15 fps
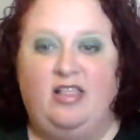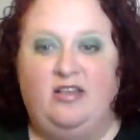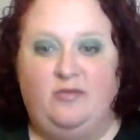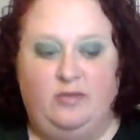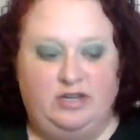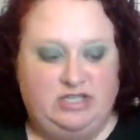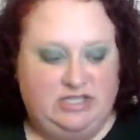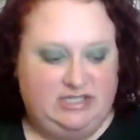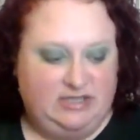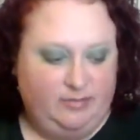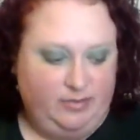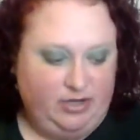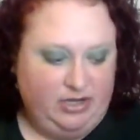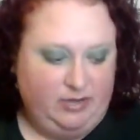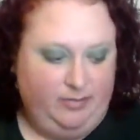which is the
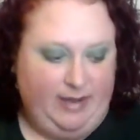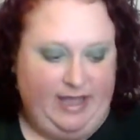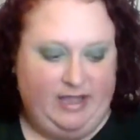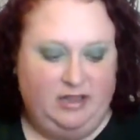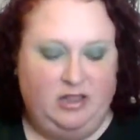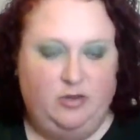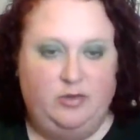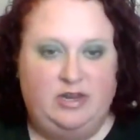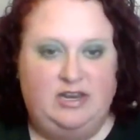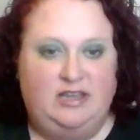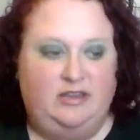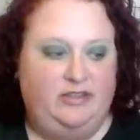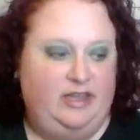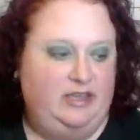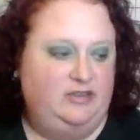book by Chloe
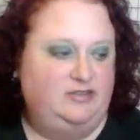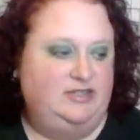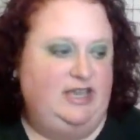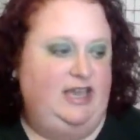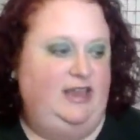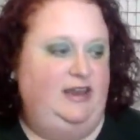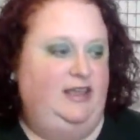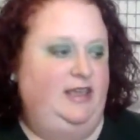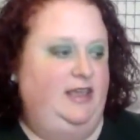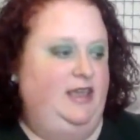Neal that you said